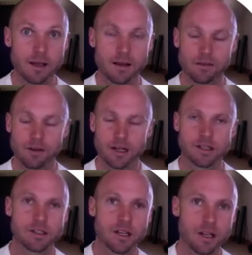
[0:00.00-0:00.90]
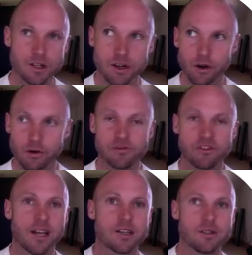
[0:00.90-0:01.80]
in relation to engineering, in
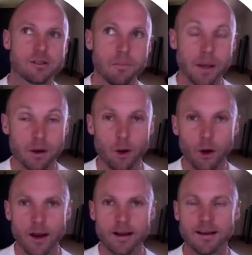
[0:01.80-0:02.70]
relation to Bitcoin.